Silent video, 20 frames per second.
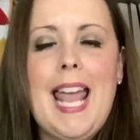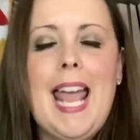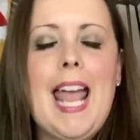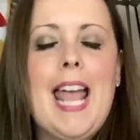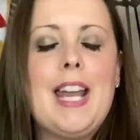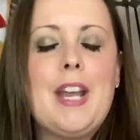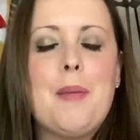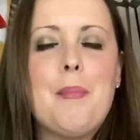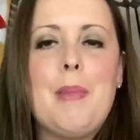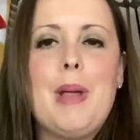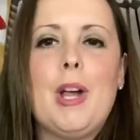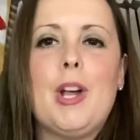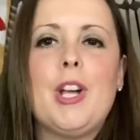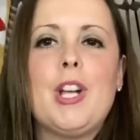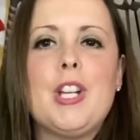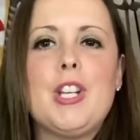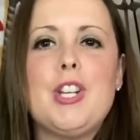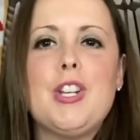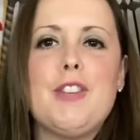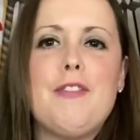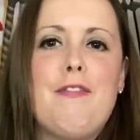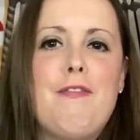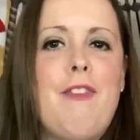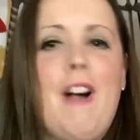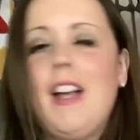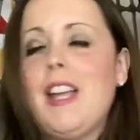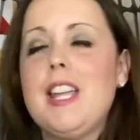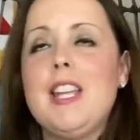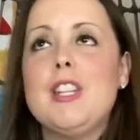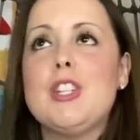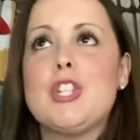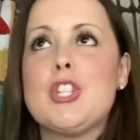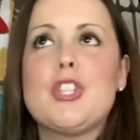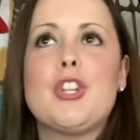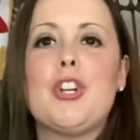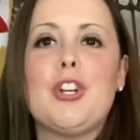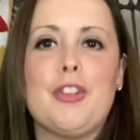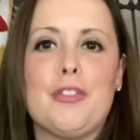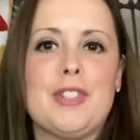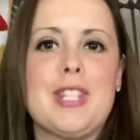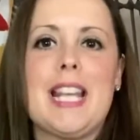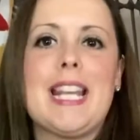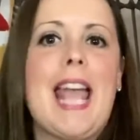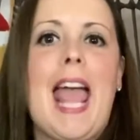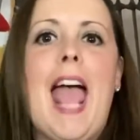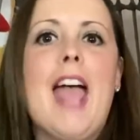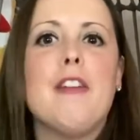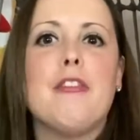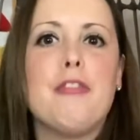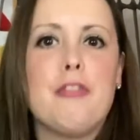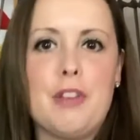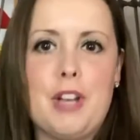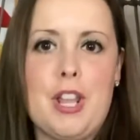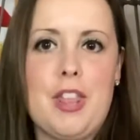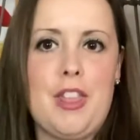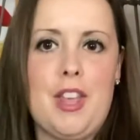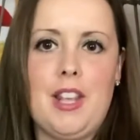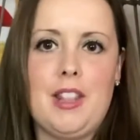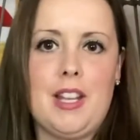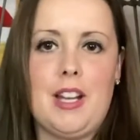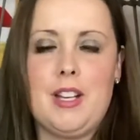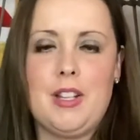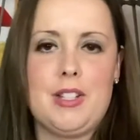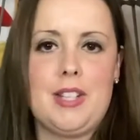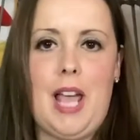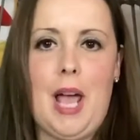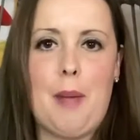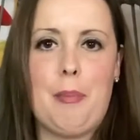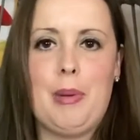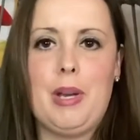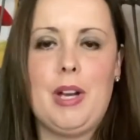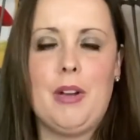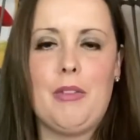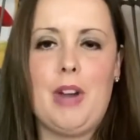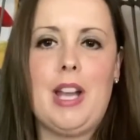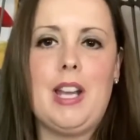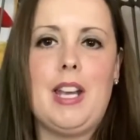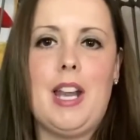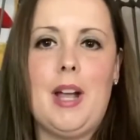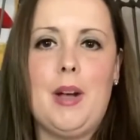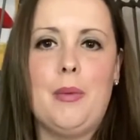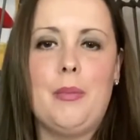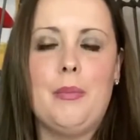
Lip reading: and America fucking deserves like everything that is happening right now.